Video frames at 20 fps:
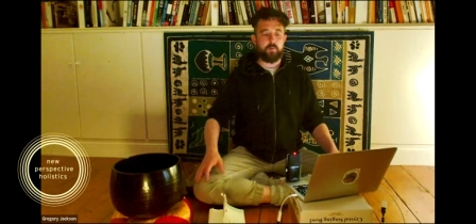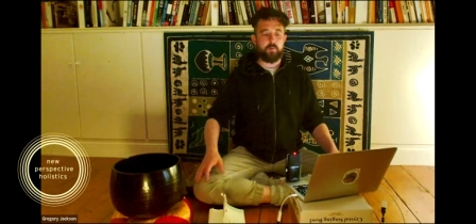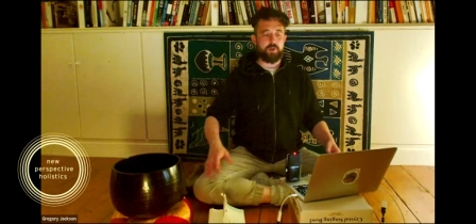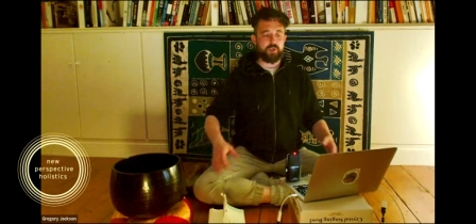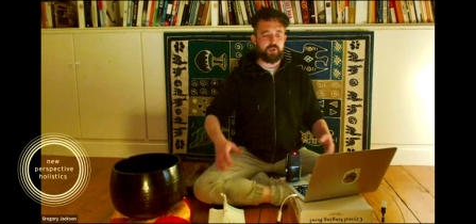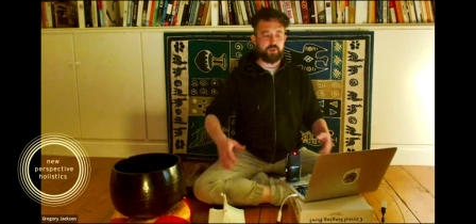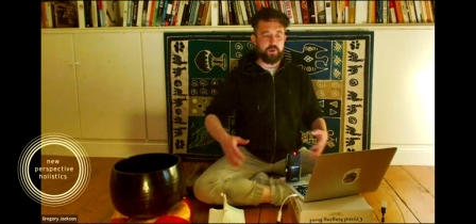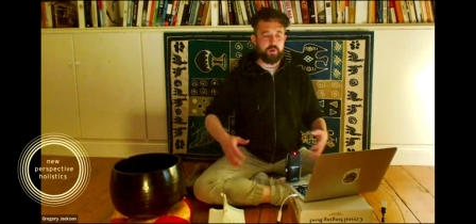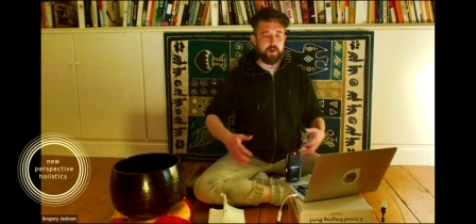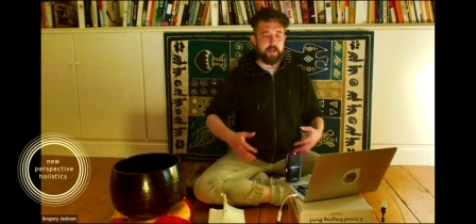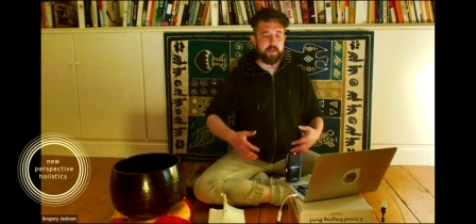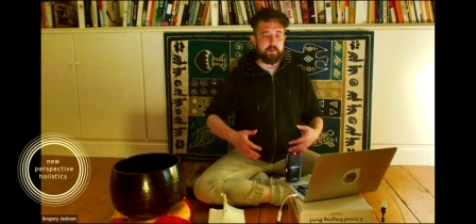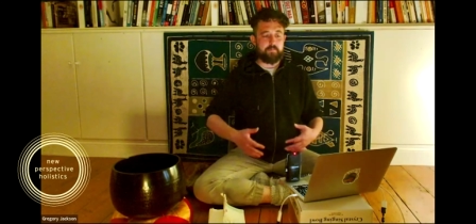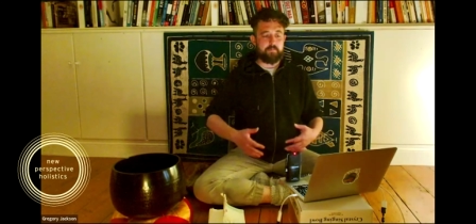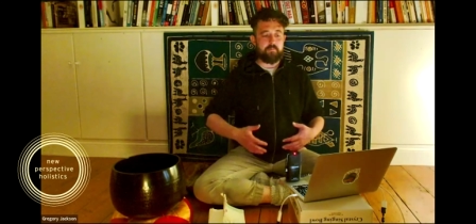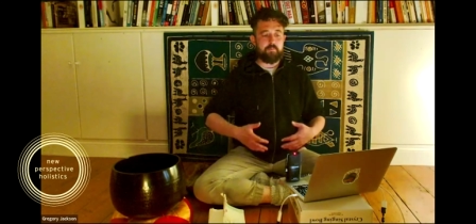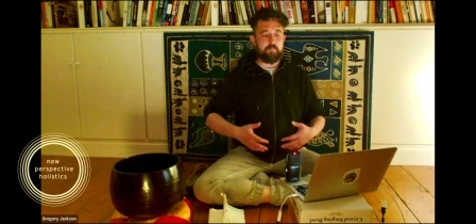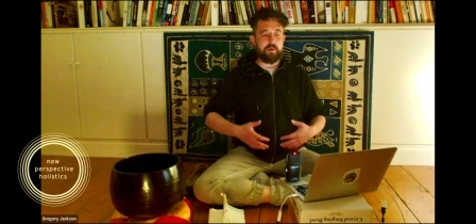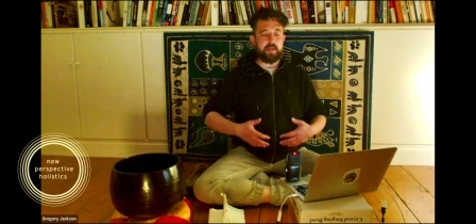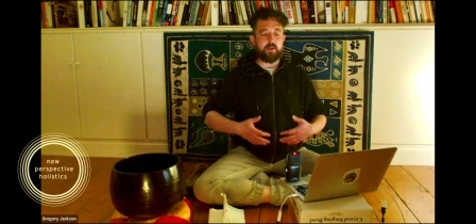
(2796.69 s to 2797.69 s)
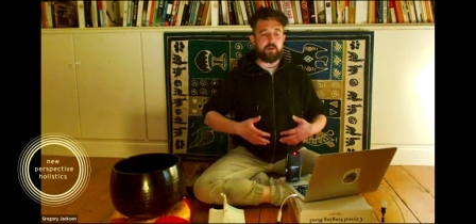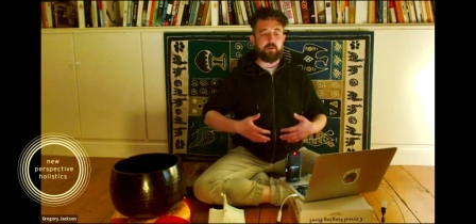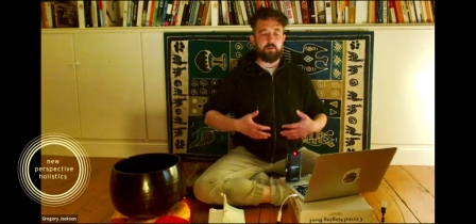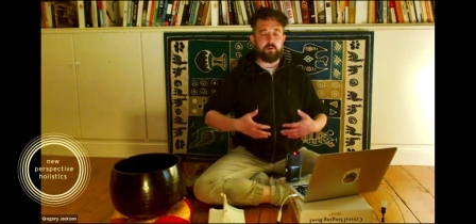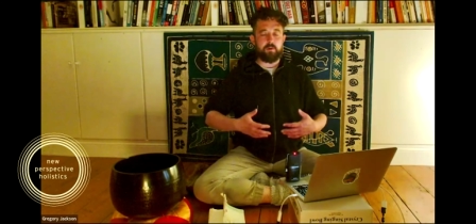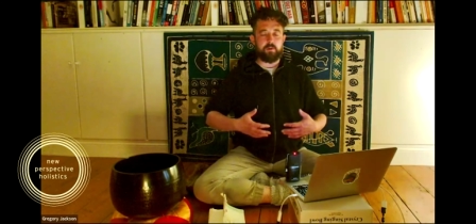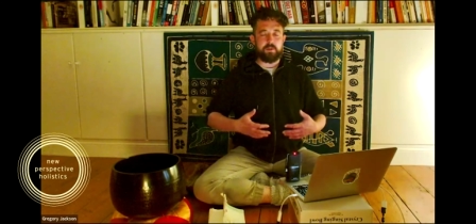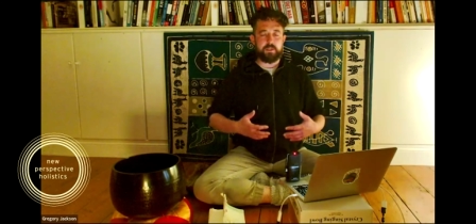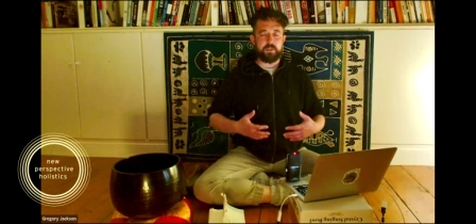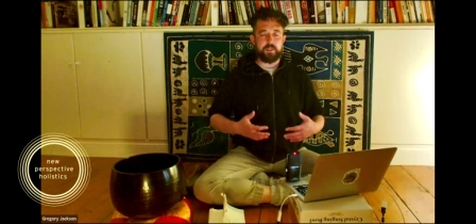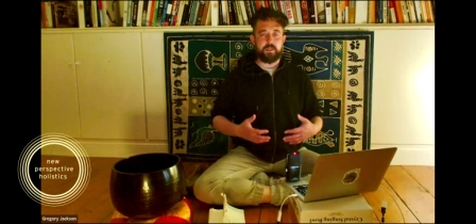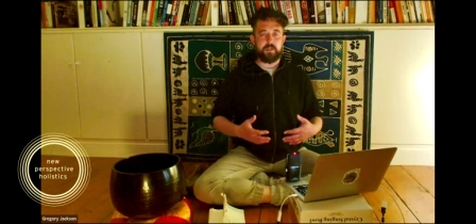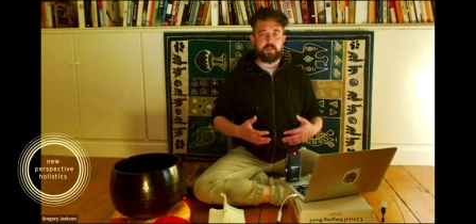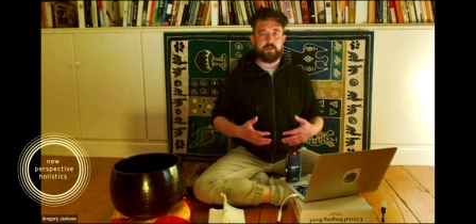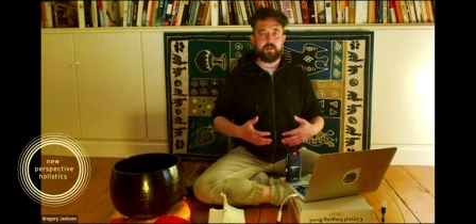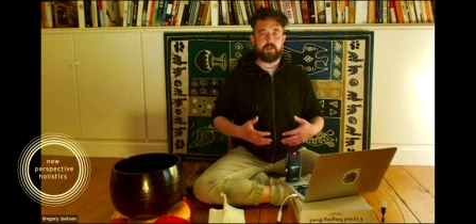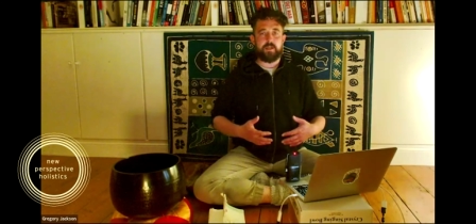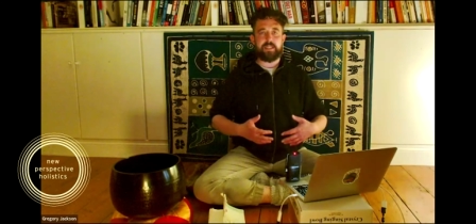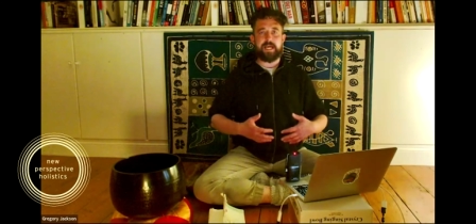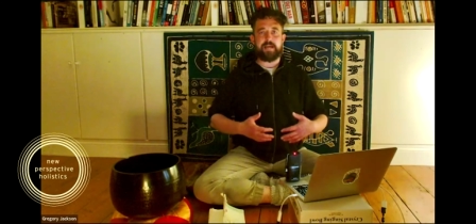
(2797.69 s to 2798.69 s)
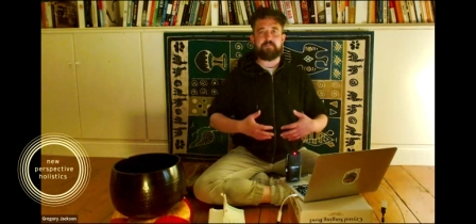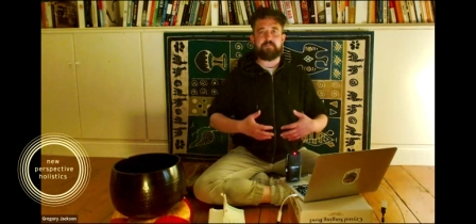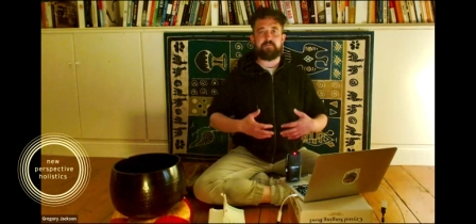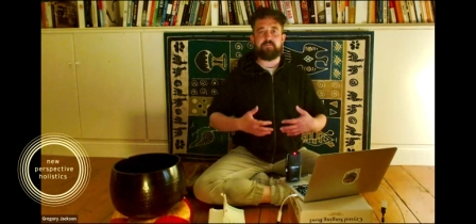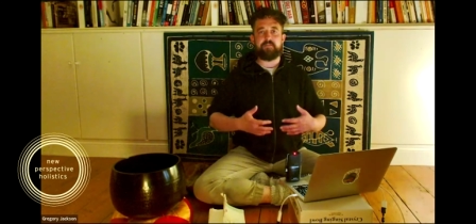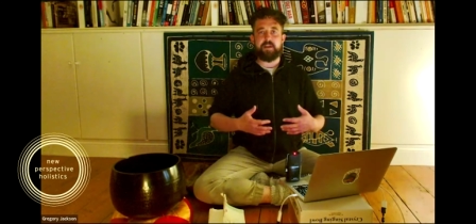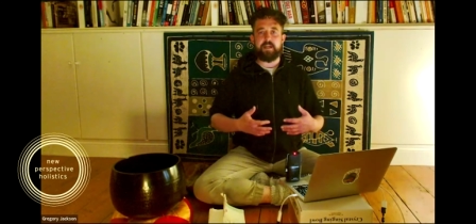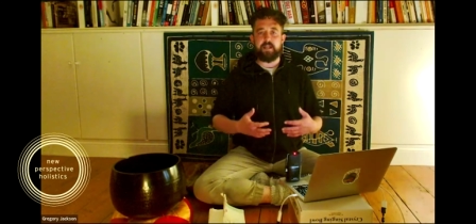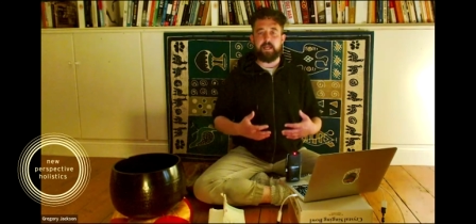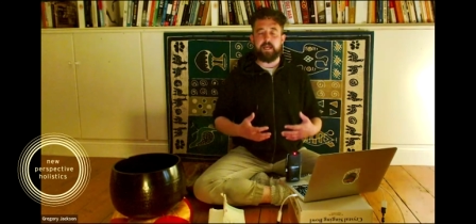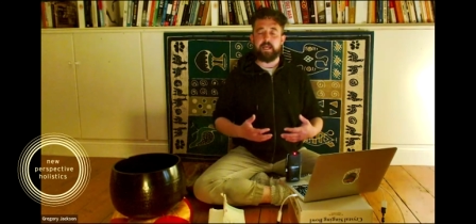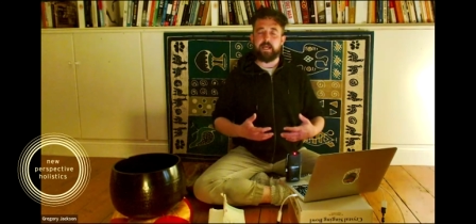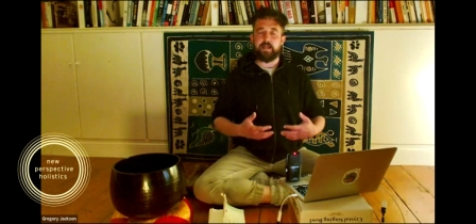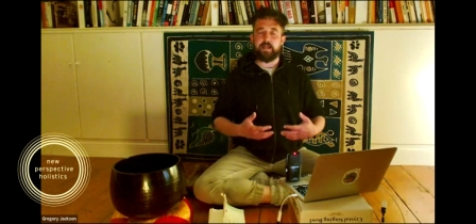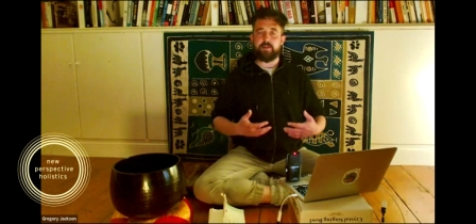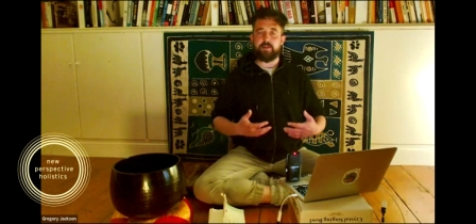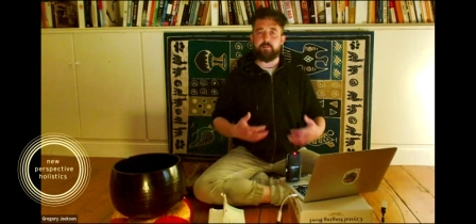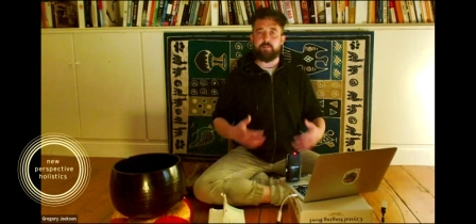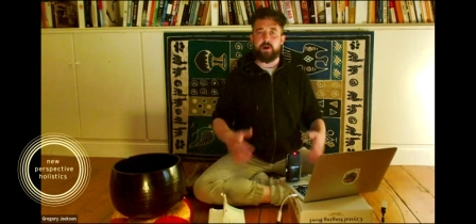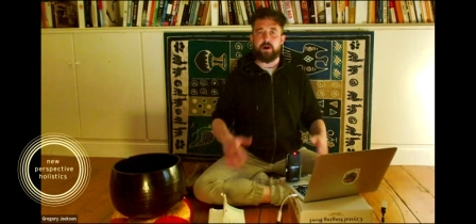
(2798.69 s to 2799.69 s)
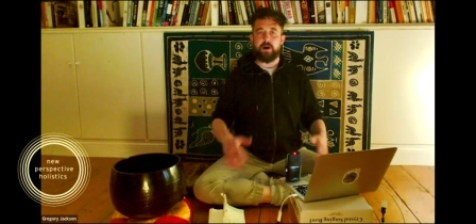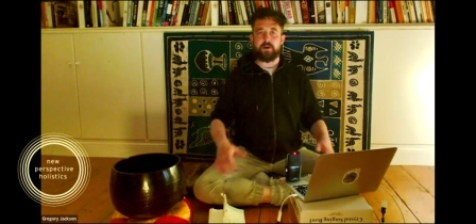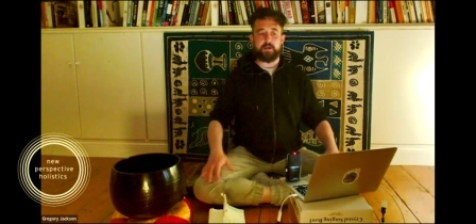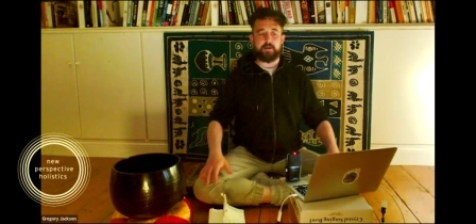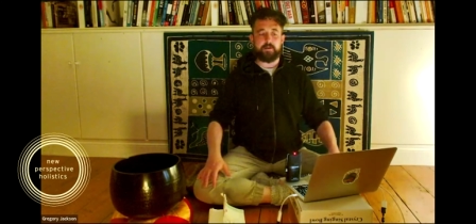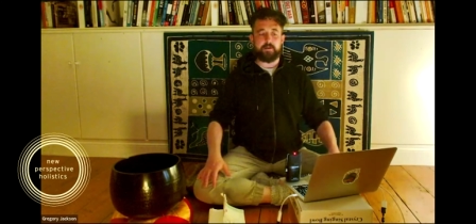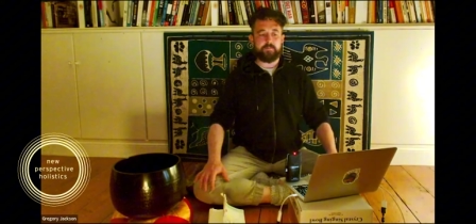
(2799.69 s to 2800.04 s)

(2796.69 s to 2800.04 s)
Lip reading: we try and build that feeling in the body.